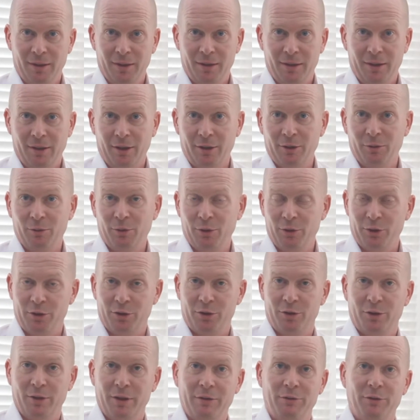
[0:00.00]
In other
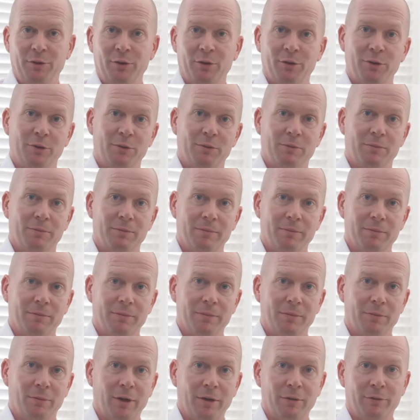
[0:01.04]
words, if you
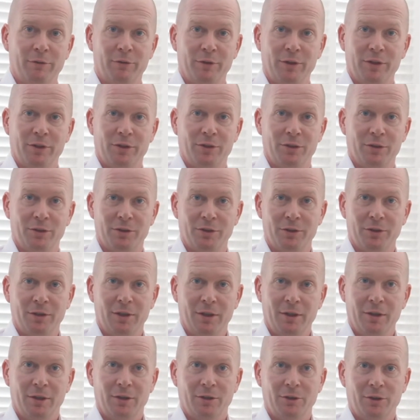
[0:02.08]
run, for instance,
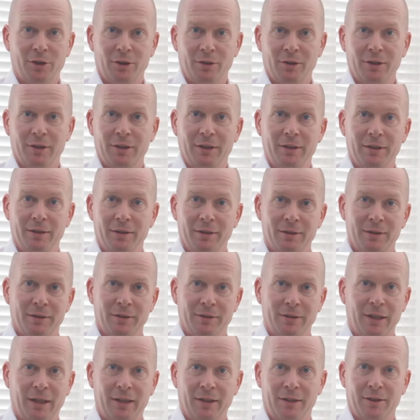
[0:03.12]
suddenly
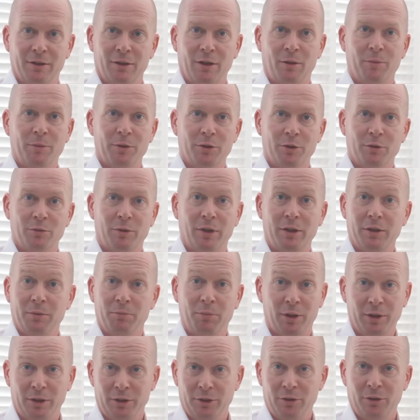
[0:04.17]
10 kilometers while your
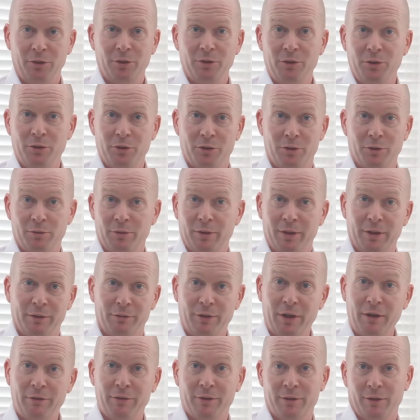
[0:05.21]
body is only used to running
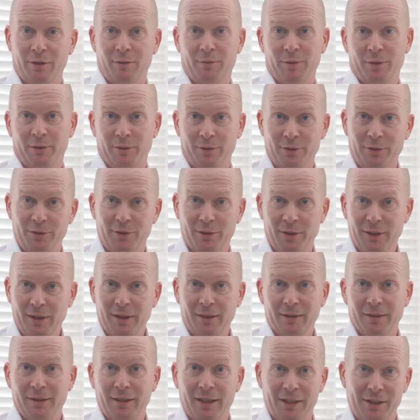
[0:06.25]
5 kilometers,
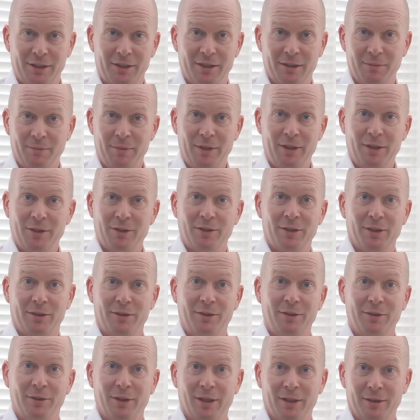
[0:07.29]
that actually means
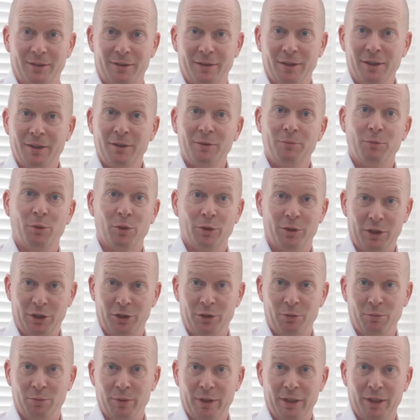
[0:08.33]
that you get more
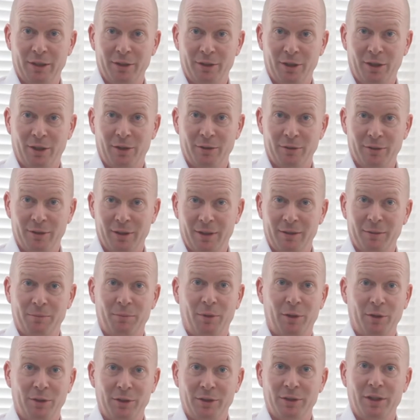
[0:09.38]
tissue breakdown than the
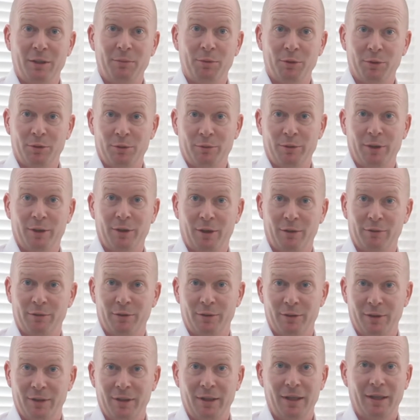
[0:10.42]
body is able to
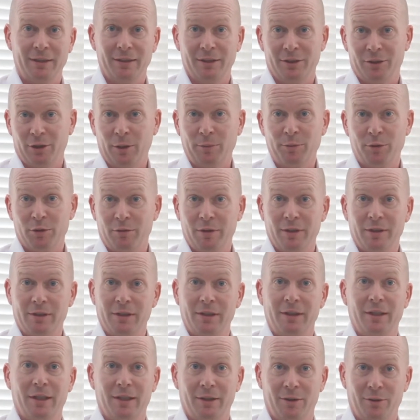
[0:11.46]
recover, and this
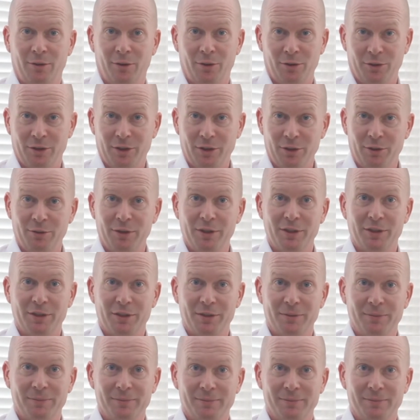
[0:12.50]
subsequently can cause injuries.